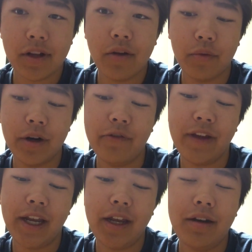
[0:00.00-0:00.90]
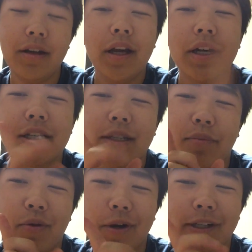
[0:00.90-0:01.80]
A real fan
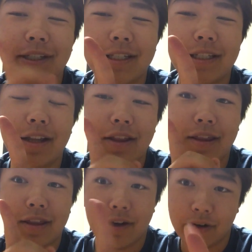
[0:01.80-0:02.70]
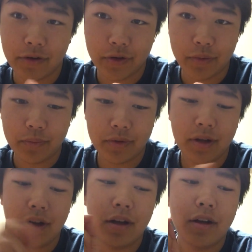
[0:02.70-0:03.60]
supports their group
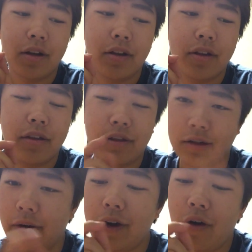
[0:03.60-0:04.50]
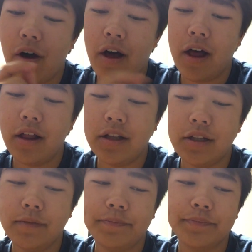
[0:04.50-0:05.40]
through it all,
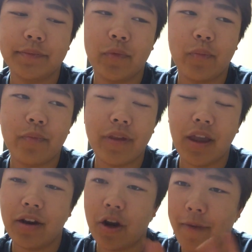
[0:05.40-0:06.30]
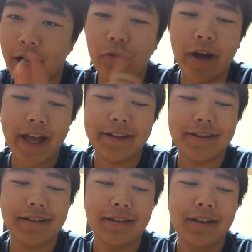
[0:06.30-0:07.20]
no matter
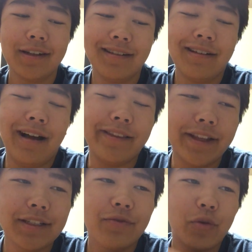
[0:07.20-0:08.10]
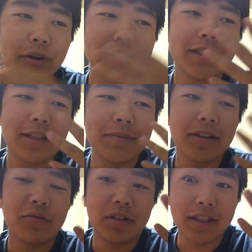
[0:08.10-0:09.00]
what. Unless, of course,
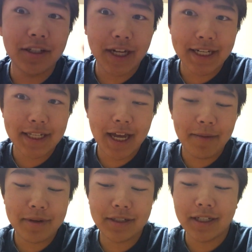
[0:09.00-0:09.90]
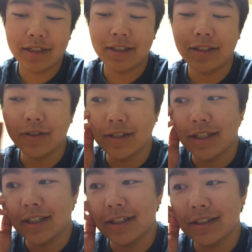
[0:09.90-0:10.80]
something really crazy happened. Like,
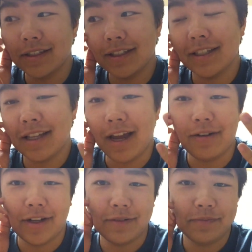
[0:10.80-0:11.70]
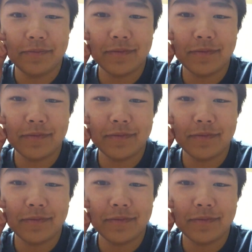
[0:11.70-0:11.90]
there's like, I don't know.